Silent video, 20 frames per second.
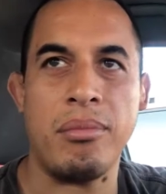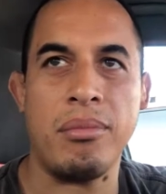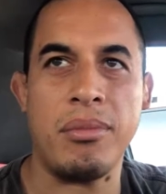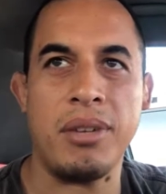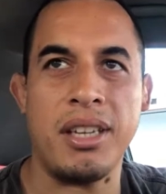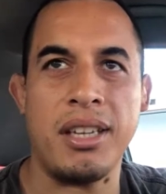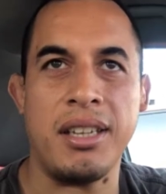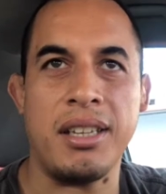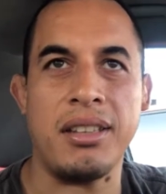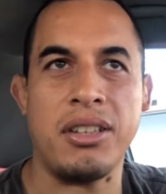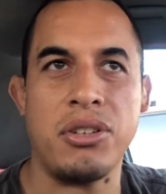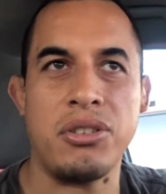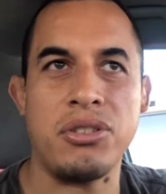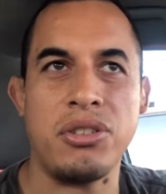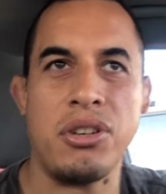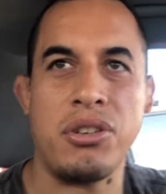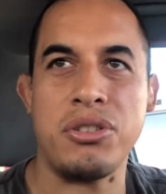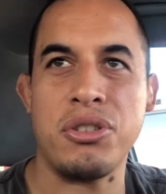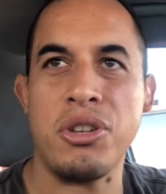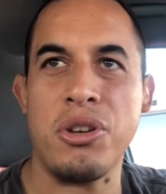
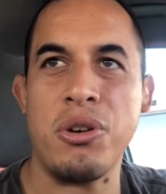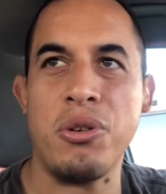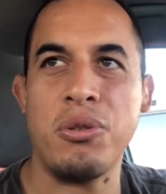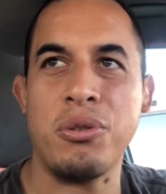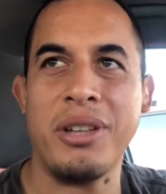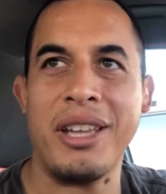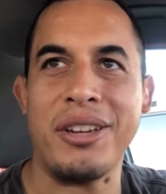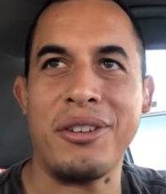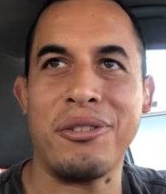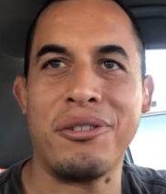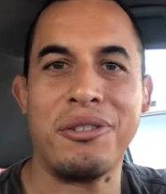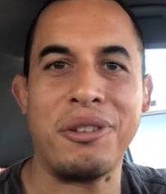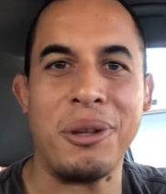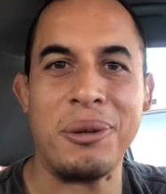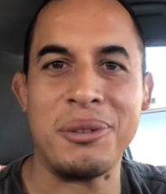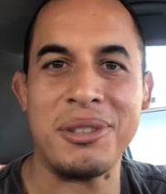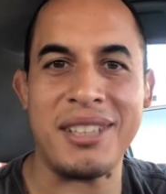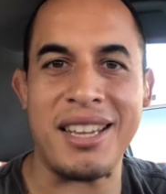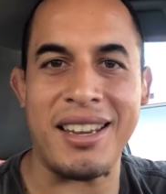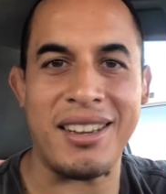there's no like
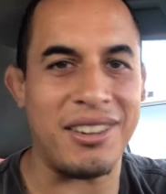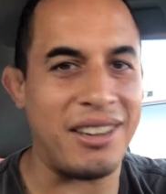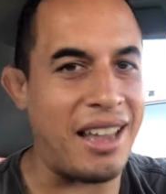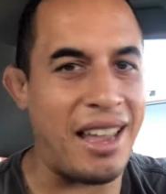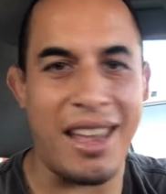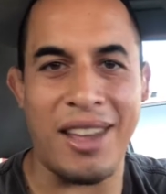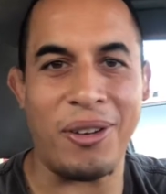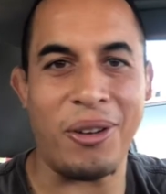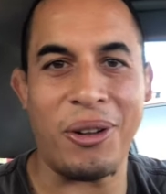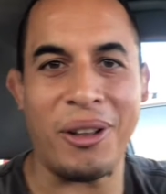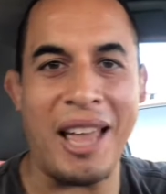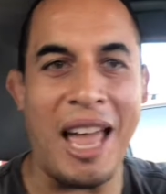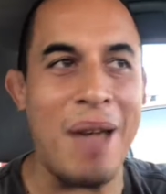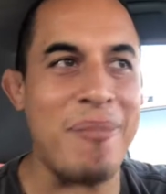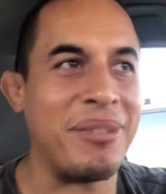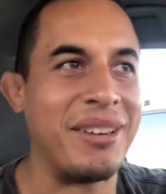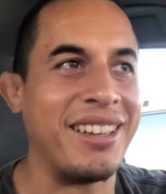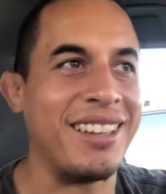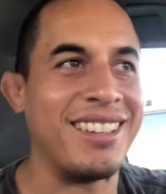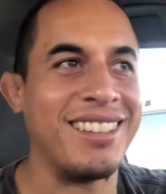flow state at all
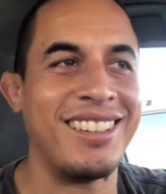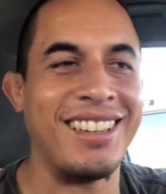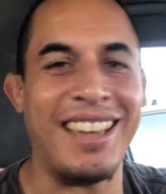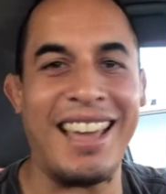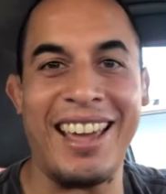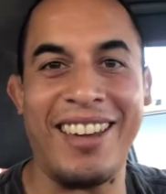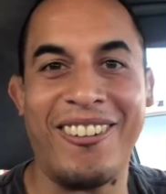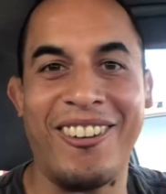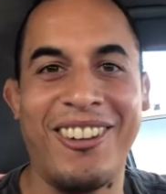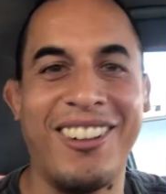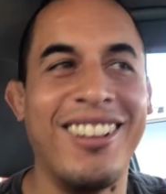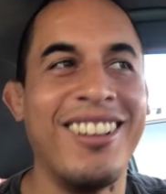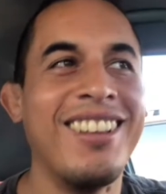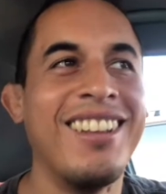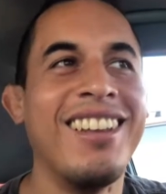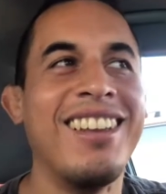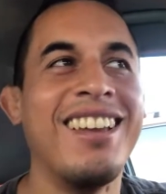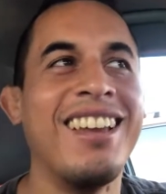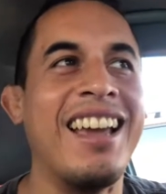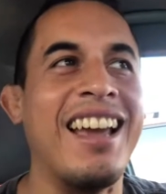happening at all.
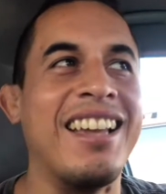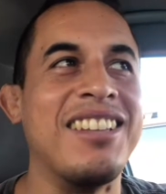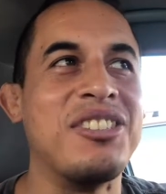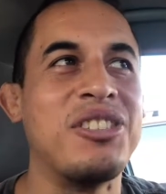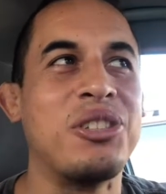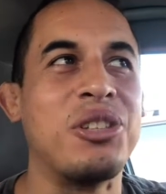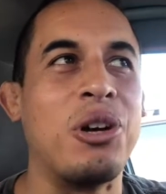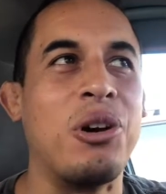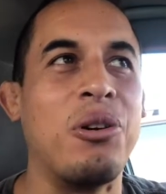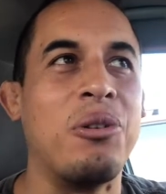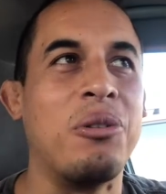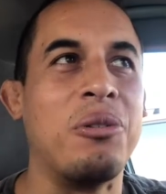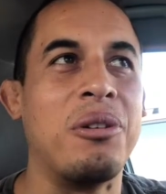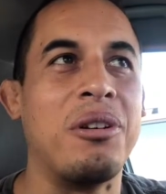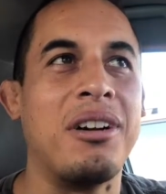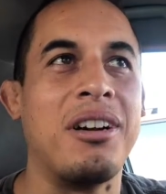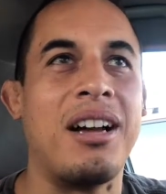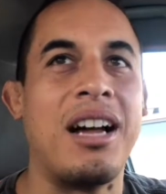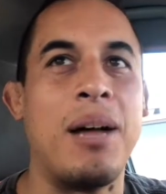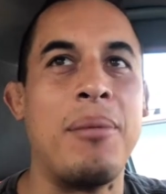And so
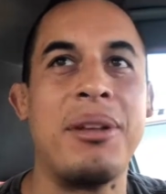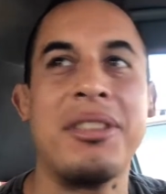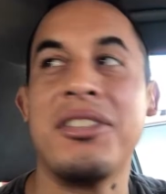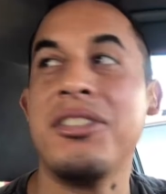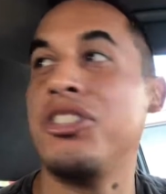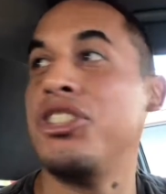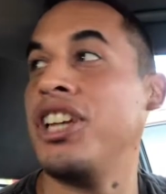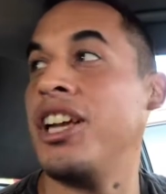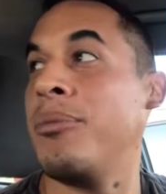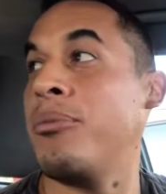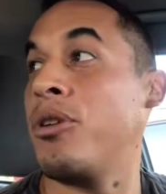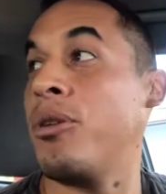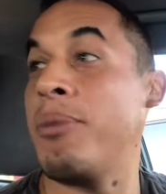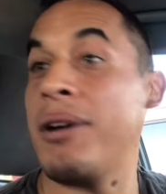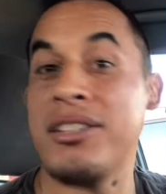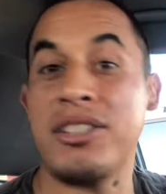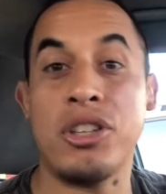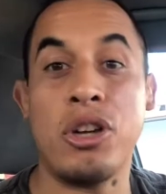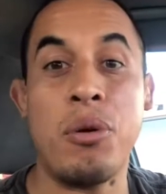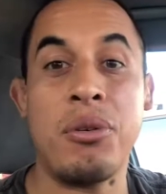I'm at the gym. We're
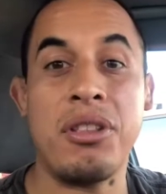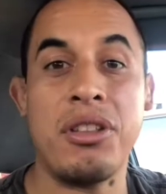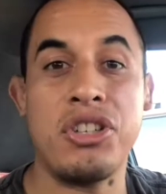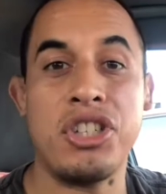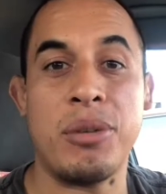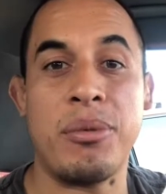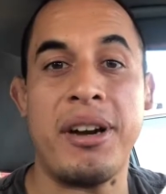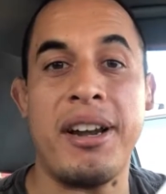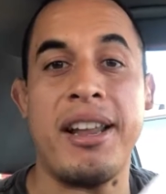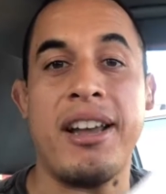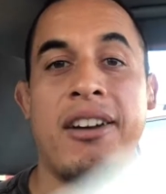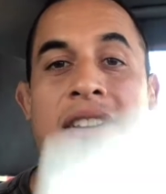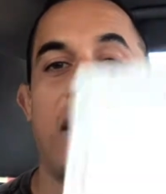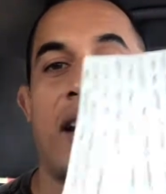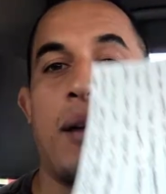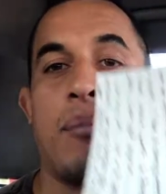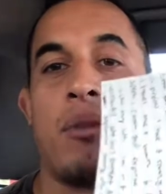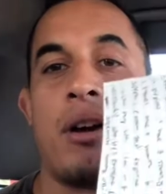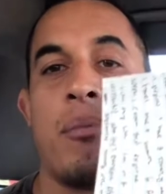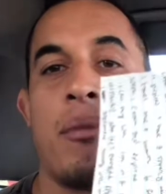about to go in the gym right now,
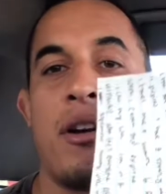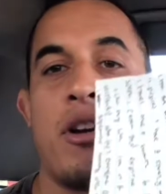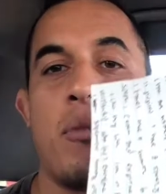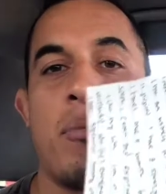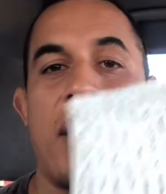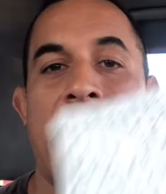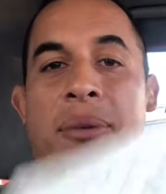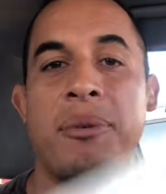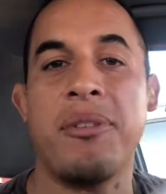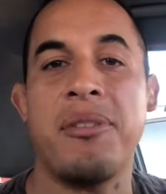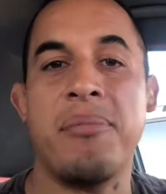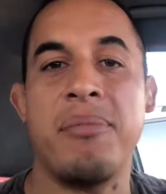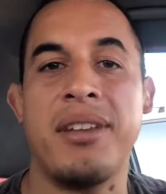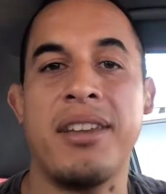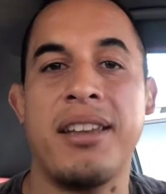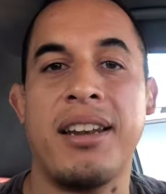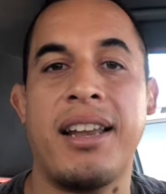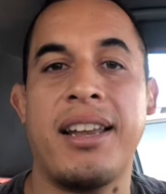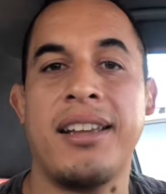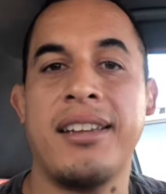and I brought my notepad with
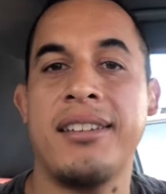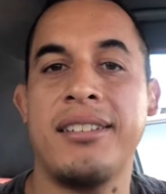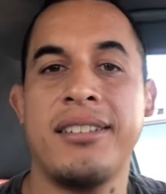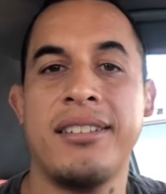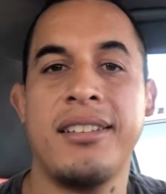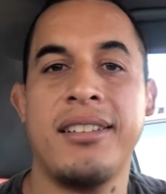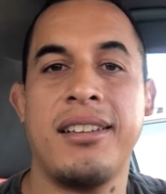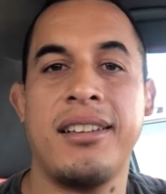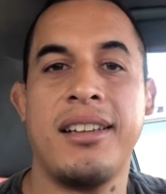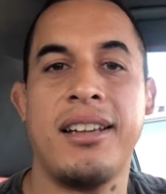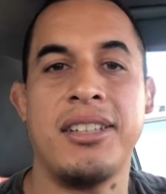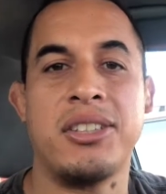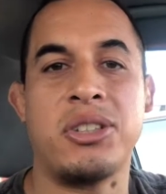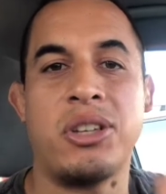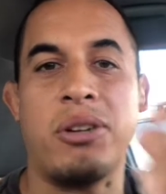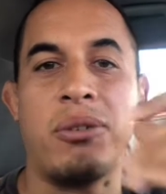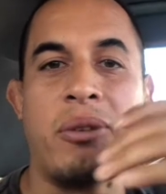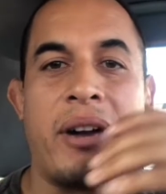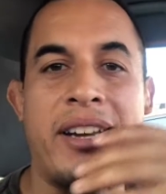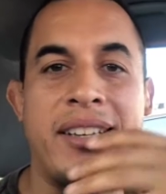me, and I
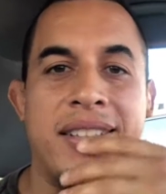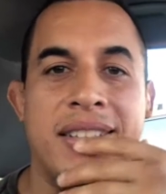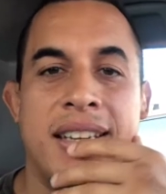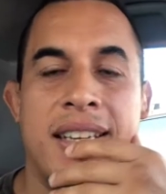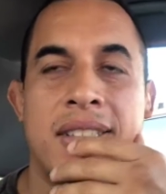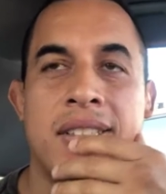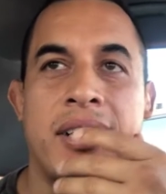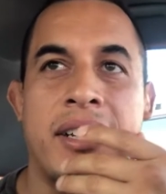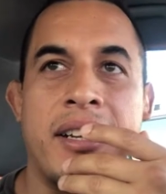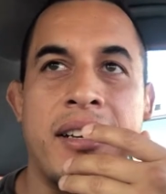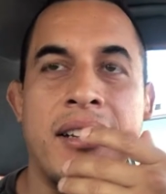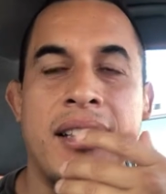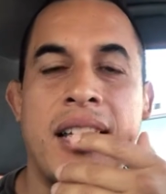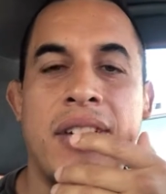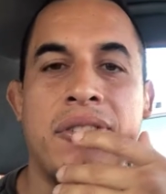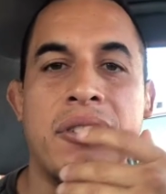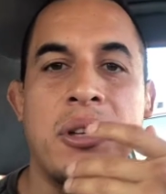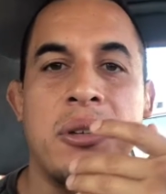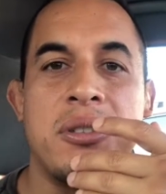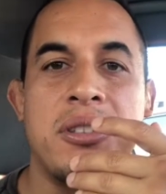started writing. I started getting into
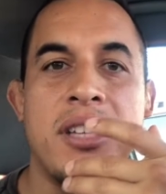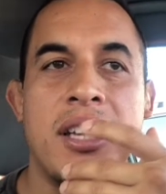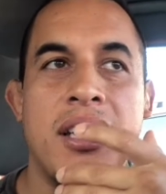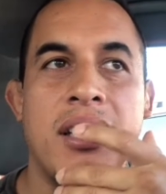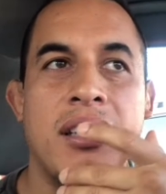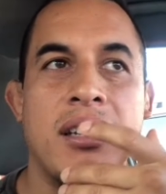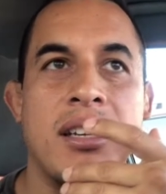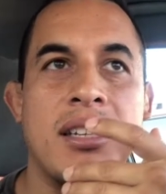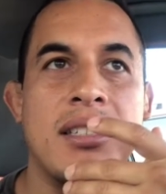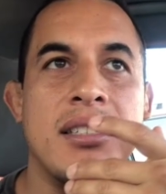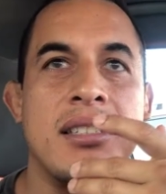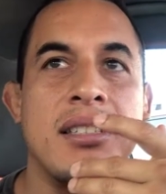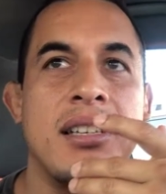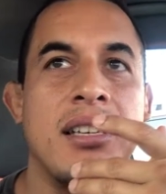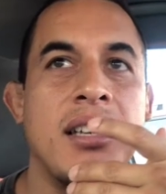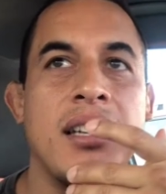that flow state because